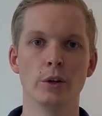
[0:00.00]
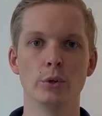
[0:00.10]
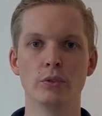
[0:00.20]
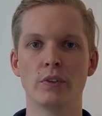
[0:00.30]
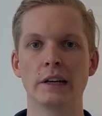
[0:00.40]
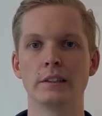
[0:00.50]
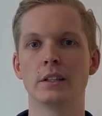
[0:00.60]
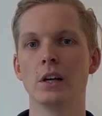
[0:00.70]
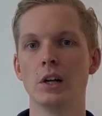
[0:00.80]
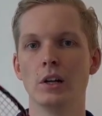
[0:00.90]
you'll find it
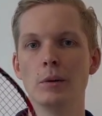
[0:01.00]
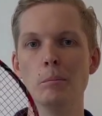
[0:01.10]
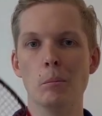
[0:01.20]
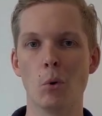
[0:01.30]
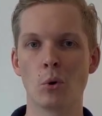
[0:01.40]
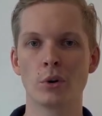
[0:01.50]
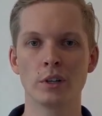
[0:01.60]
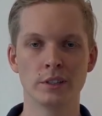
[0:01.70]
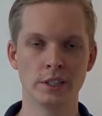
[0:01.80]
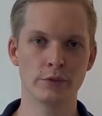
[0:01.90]
more
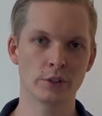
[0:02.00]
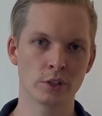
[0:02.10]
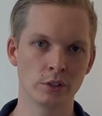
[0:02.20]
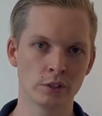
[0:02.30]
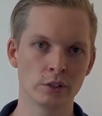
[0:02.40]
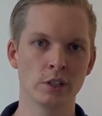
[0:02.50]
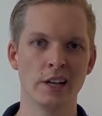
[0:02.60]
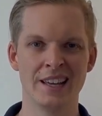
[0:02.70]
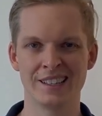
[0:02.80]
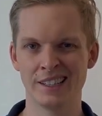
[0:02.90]
difficult
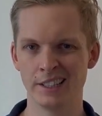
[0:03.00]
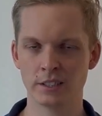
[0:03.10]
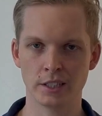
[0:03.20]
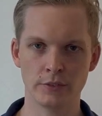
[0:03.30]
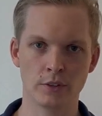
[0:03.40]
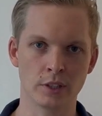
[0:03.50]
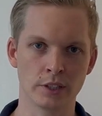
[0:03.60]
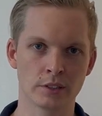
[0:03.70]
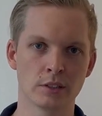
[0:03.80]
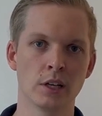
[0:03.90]
and less
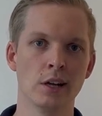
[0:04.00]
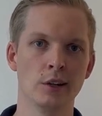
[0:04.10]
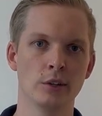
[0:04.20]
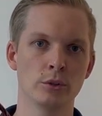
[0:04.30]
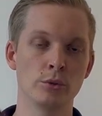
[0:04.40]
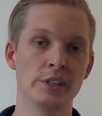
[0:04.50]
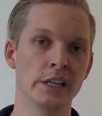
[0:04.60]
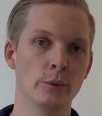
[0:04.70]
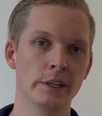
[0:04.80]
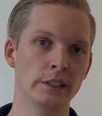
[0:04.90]
effortless to
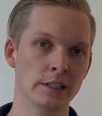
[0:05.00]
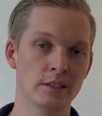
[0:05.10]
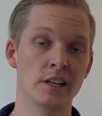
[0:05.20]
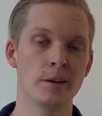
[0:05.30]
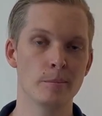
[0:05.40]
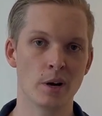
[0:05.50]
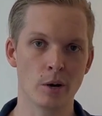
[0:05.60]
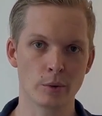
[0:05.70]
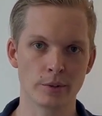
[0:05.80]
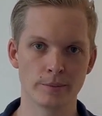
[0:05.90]
generate that same
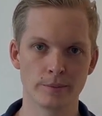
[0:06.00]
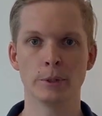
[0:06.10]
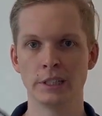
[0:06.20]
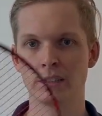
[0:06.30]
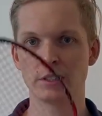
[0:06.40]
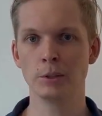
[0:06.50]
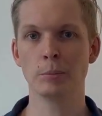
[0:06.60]
power. But it's still